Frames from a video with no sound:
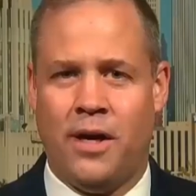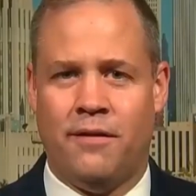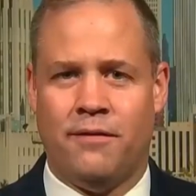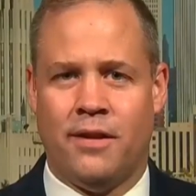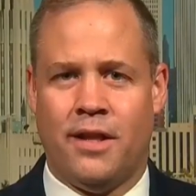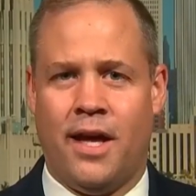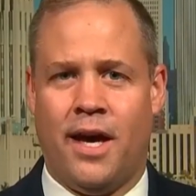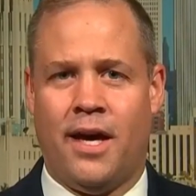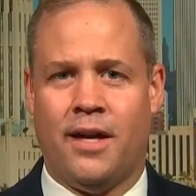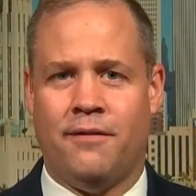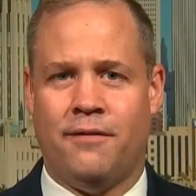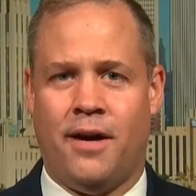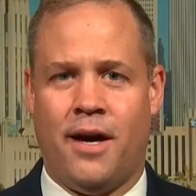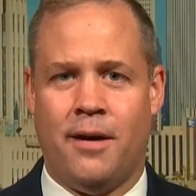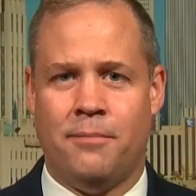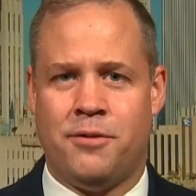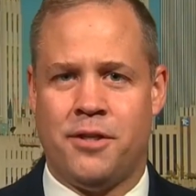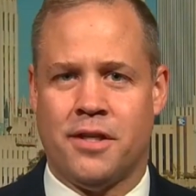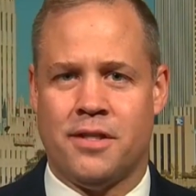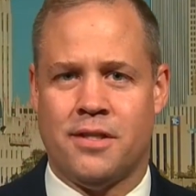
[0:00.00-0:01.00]
But NASA
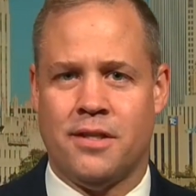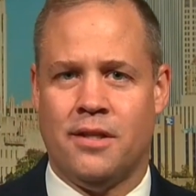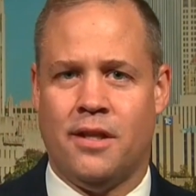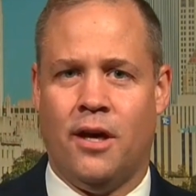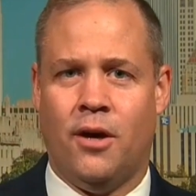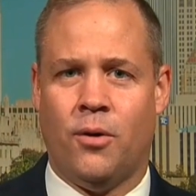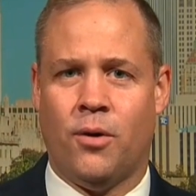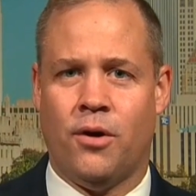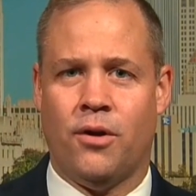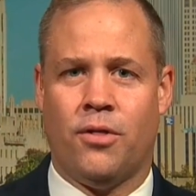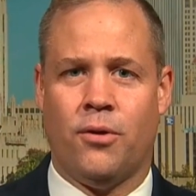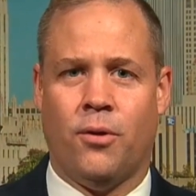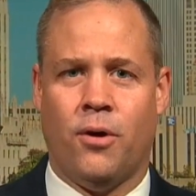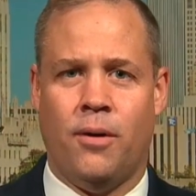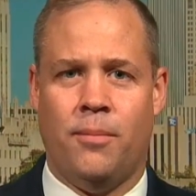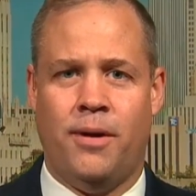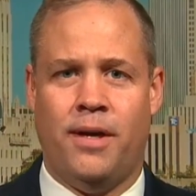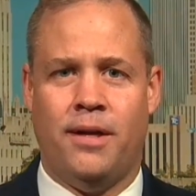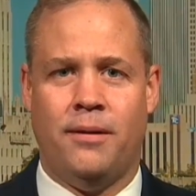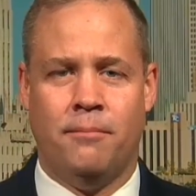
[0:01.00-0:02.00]
Administrator Jim
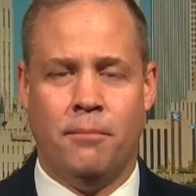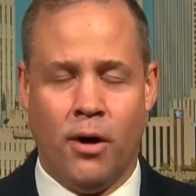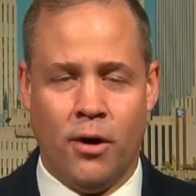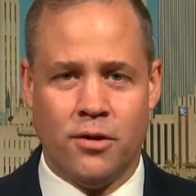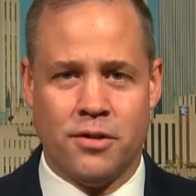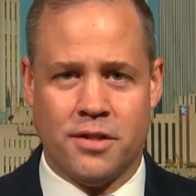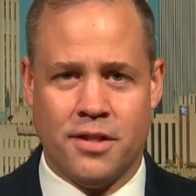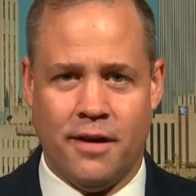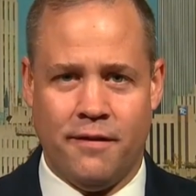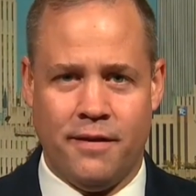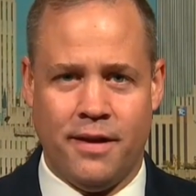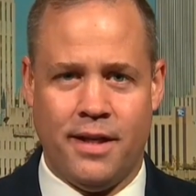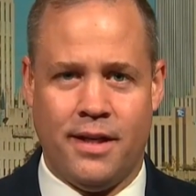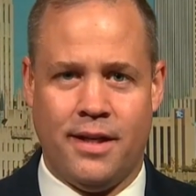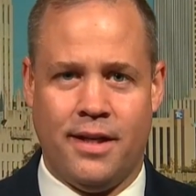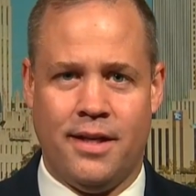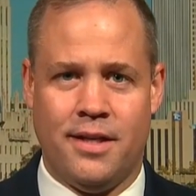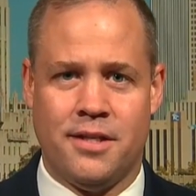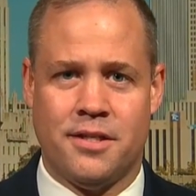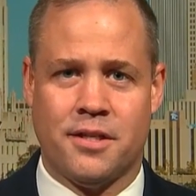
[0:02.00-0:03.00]
Bridenstine stood up for
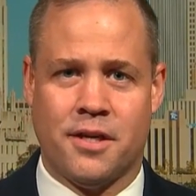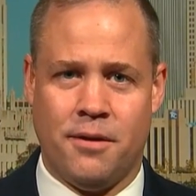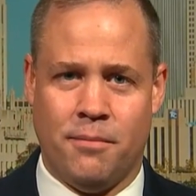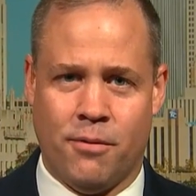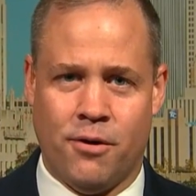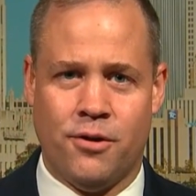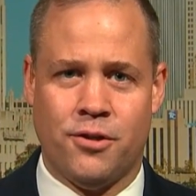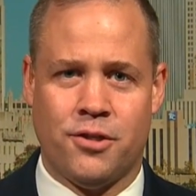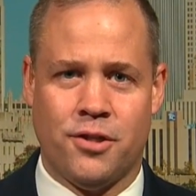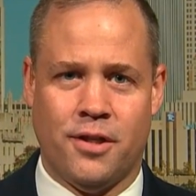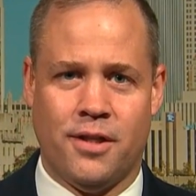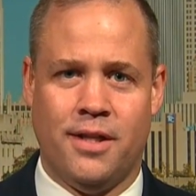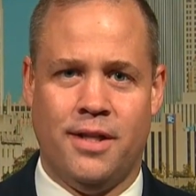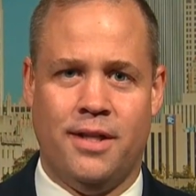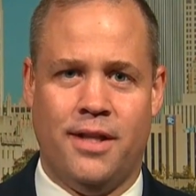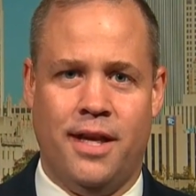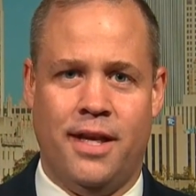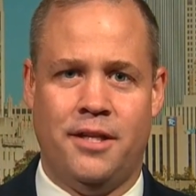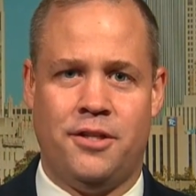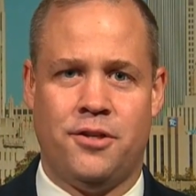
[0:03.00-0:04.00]
SpaceX and Elon Musk
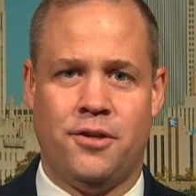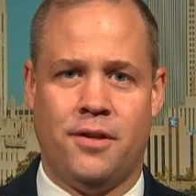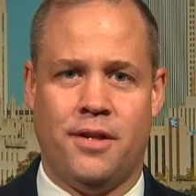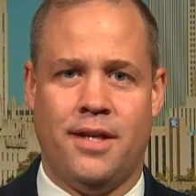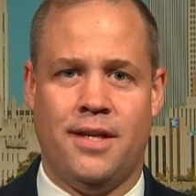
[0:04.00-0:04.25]
while